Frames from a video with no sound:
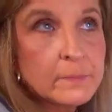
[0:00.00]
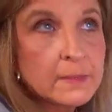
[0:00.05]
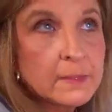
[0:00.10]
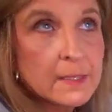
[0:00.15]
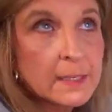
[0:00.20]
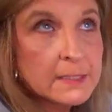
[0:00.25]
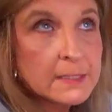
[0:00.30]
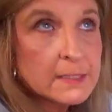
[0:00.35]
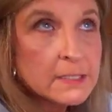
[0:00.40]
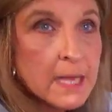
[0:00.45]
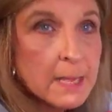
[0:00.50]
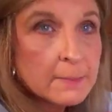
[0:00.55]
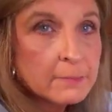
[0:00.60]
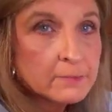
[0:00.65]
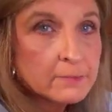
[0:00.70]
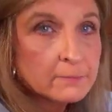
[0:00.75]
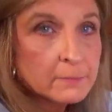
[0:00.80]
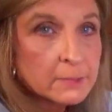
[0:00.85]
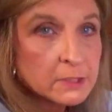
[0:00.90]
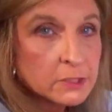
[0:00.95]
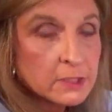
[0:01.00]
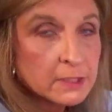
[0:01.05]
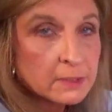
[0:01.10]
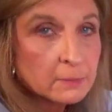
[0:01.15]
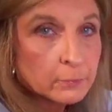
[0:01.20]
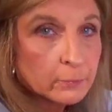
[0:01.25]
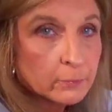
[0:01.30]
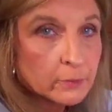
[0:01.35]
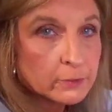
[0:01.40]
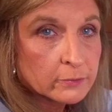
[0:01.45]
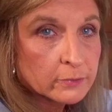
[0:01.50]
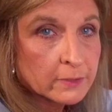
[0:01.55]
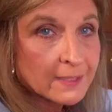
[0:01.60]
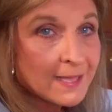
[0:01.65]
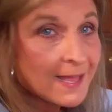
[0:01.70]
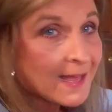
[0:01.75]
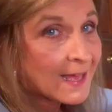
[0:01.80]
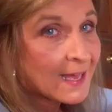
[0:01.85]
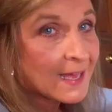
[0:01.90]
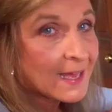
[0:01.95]
any type of machine embroidery,
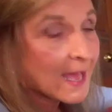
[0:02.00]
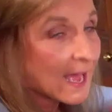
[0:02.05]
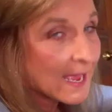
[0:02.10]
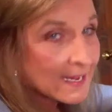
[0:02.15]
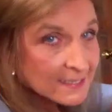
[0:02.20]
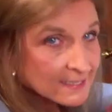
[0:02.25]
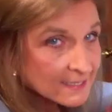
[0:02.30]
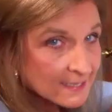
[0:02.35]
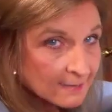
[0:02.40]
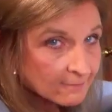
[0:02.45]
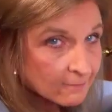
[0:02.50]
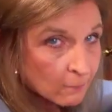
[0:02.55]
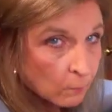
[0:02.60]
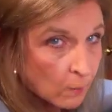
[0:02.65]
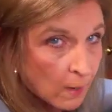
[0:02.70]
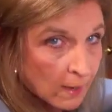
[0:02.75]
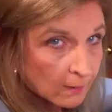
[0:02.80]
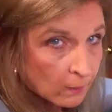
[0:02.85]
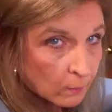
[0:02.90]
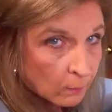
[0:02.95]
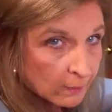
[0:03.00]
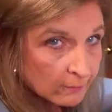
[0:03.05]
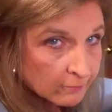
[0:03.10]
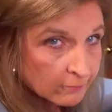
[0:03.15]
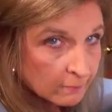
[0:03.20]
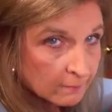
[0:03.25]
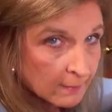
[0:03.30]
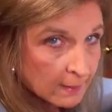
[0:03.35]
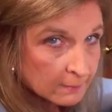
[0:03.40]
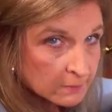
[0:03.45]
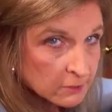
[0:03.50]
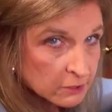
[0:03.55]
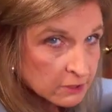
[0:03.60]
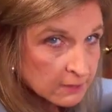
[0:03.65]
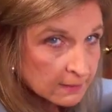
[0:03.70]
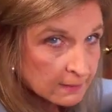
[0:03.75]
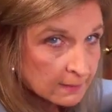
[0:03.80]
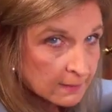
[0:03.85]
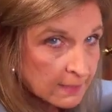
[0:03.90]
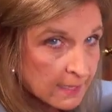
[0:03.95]
I never walk away from my
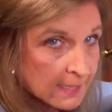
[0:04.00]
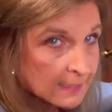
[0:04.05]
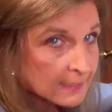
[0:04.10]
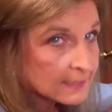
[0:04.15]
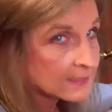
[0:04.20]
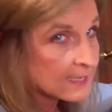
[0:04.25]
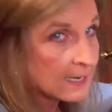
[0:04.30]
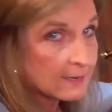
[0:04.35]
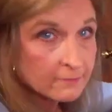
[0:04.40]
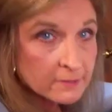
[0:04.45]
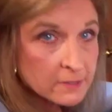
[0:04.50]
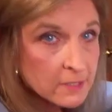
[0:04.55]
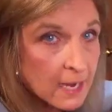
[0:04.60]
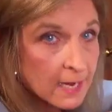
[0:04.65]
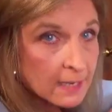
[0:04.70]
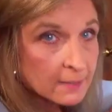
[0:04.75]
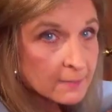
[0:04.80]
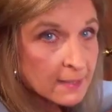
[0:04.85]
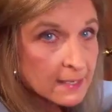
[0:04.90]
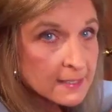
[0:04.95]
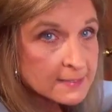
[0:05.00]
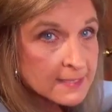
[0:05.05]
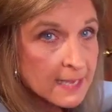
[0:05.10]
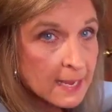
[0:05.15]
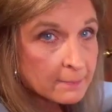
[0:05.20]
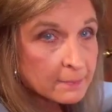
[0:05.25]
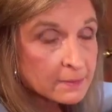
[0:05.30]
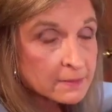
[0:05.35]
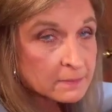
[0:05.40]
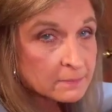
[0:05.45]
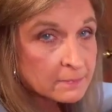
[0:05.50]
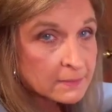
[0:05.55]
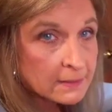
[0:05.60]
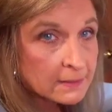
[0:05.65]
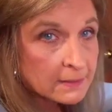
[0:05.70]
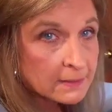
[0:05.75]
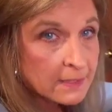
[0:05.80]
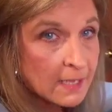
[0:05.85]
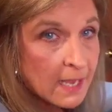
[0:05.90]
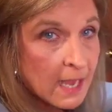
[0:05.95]
machine because every time that has happened to me,